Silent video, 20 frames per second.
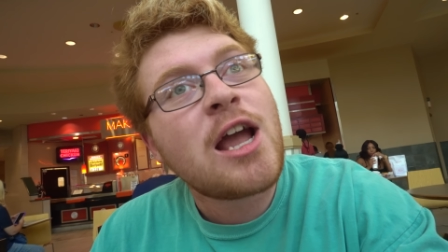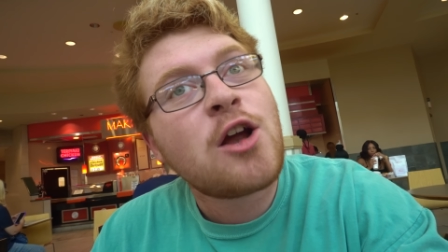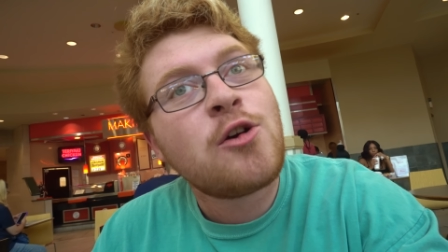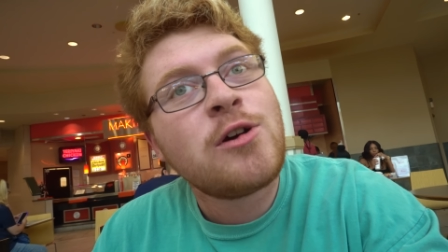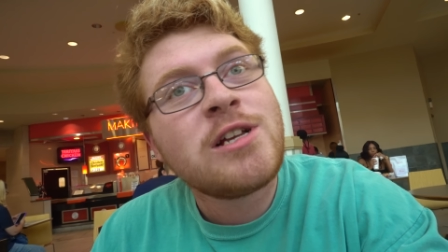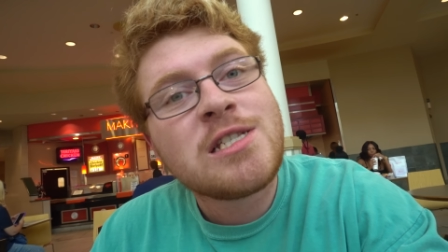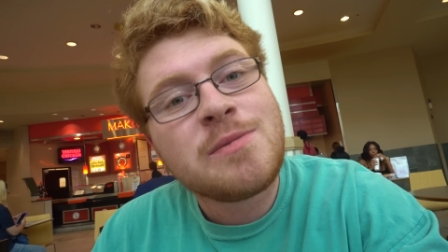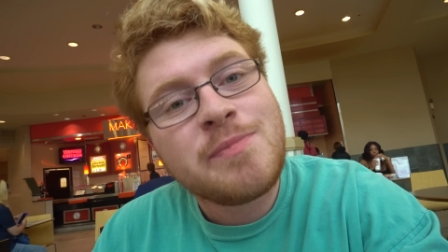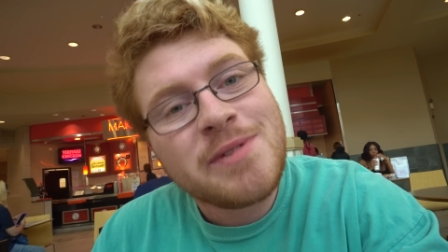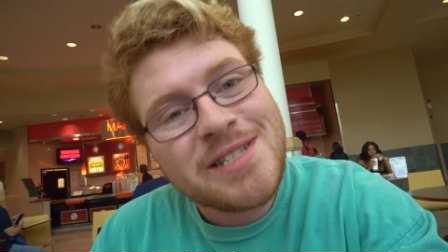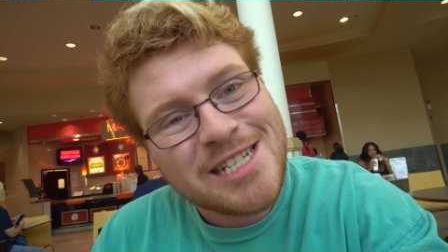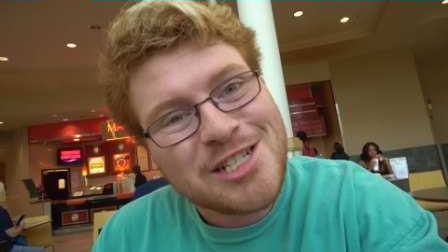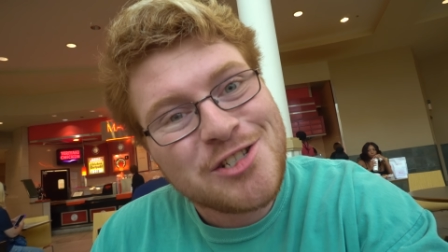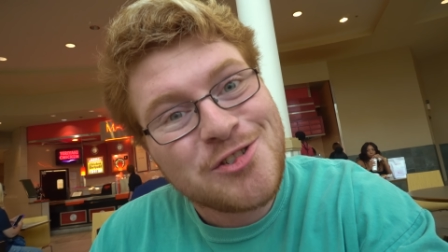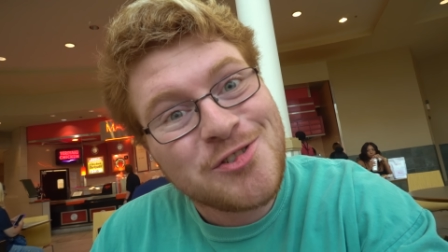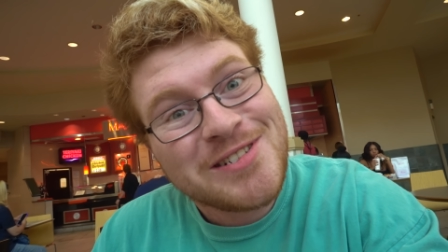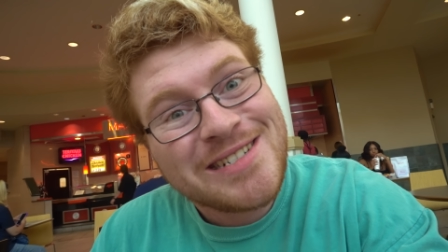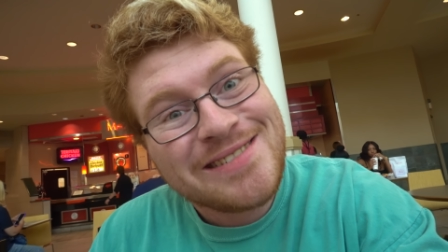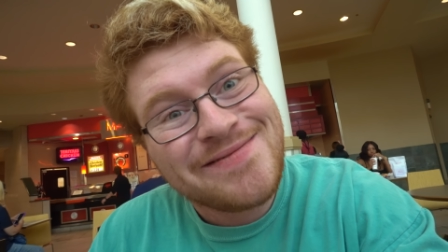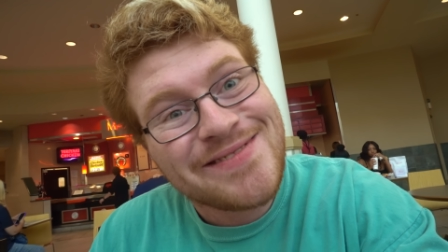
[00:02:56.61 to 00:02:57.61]
Christmas
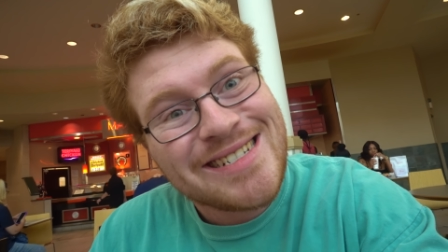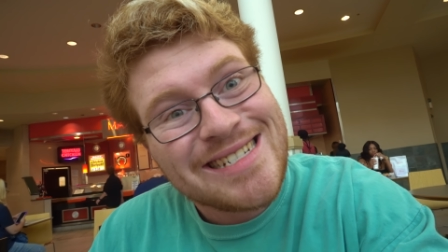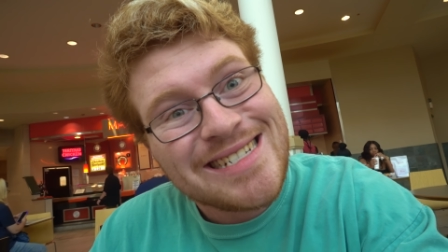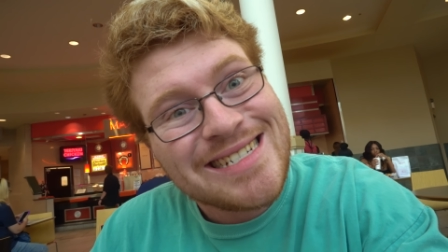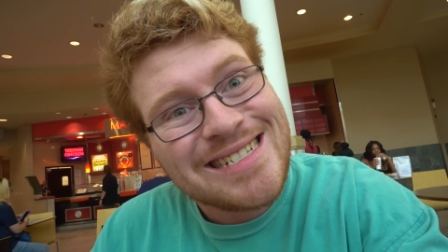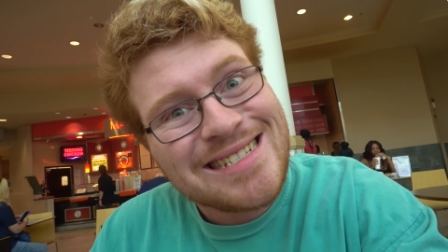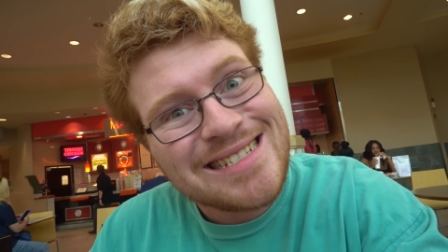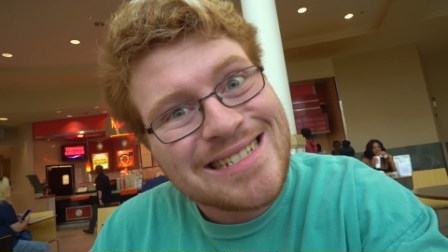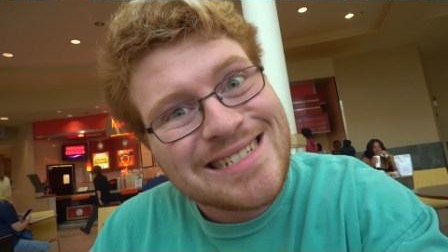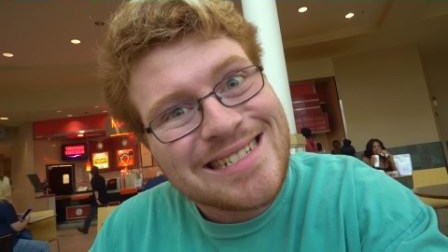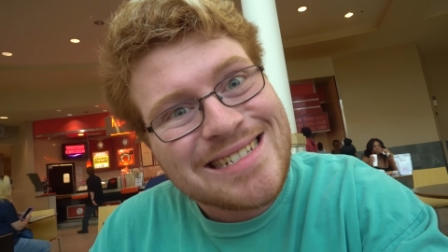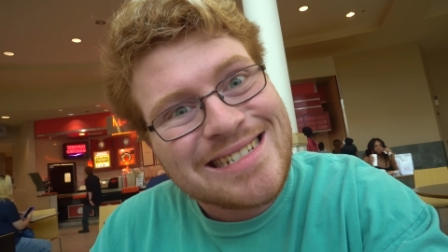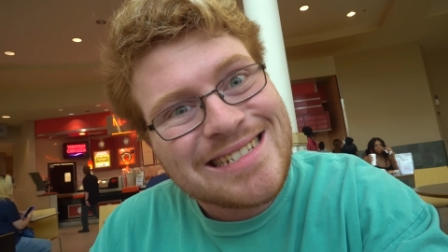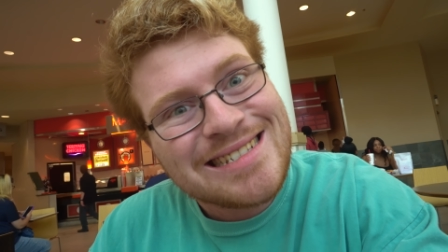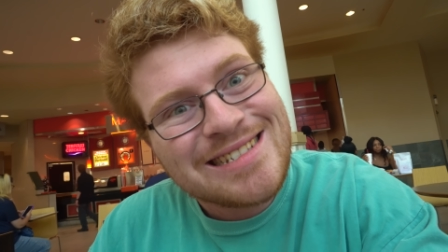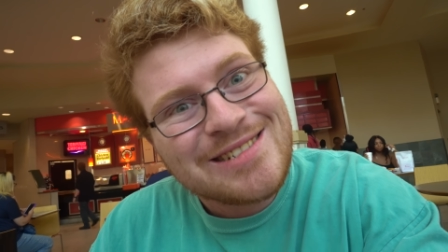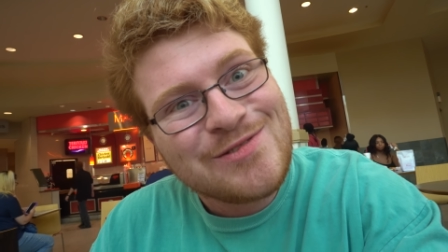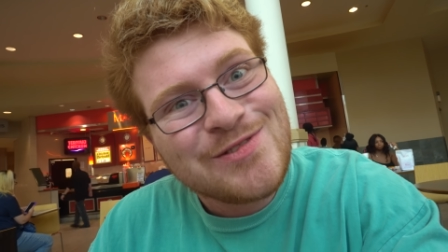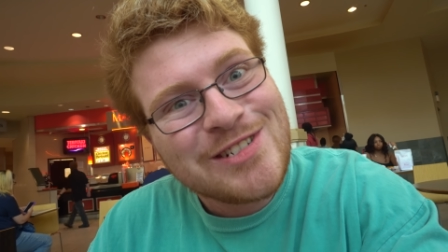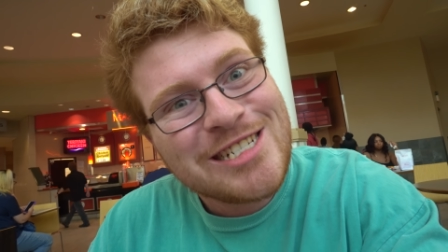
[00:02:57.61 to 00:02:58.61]
extravaganza.
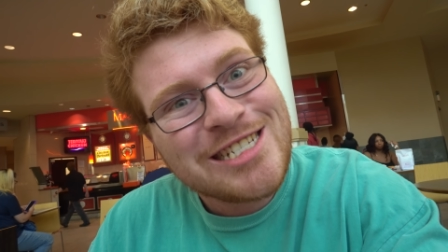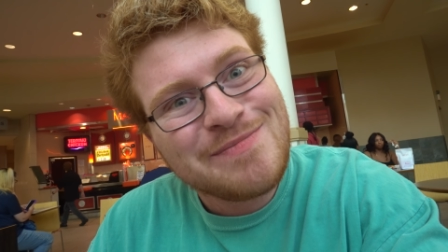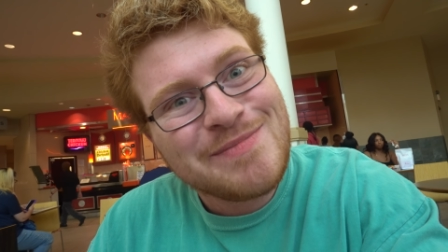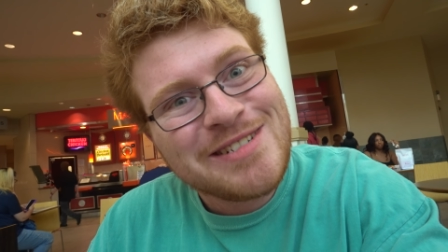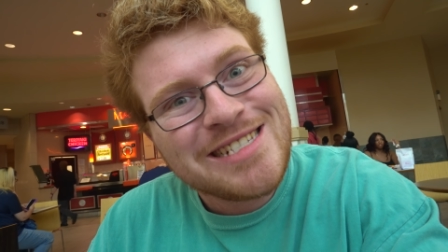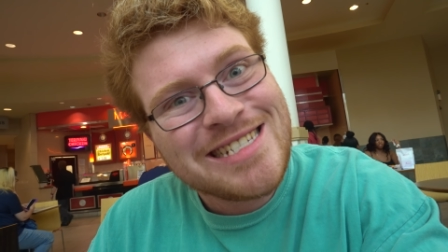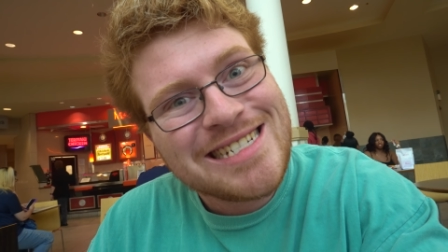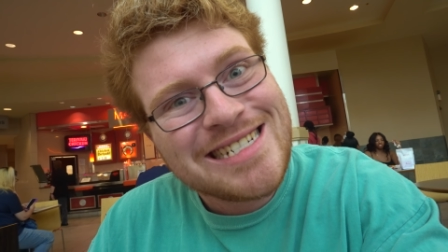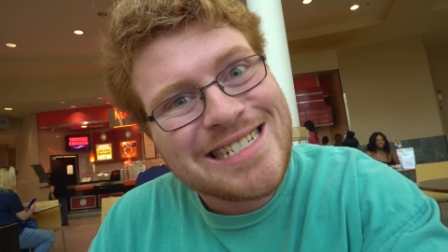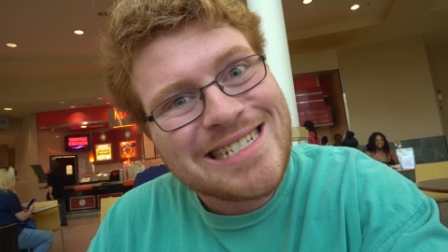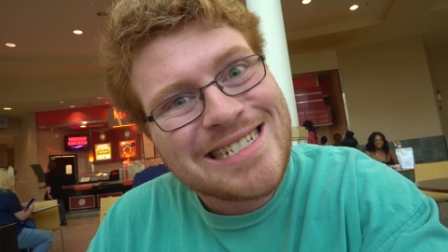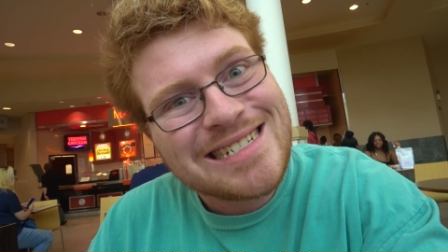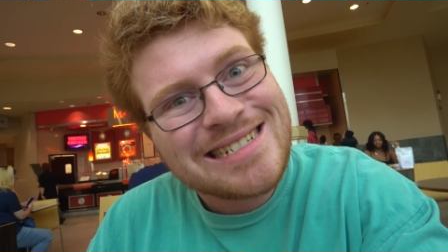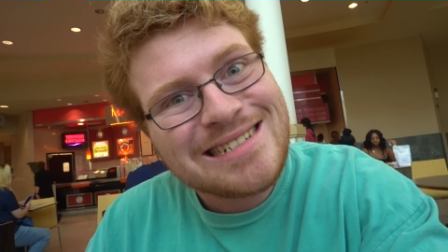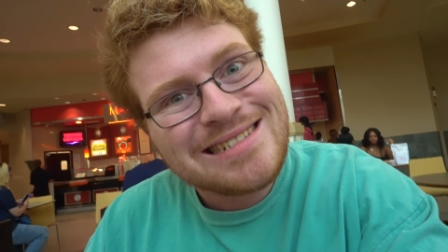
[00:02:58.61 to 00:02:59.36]
So wish me luck.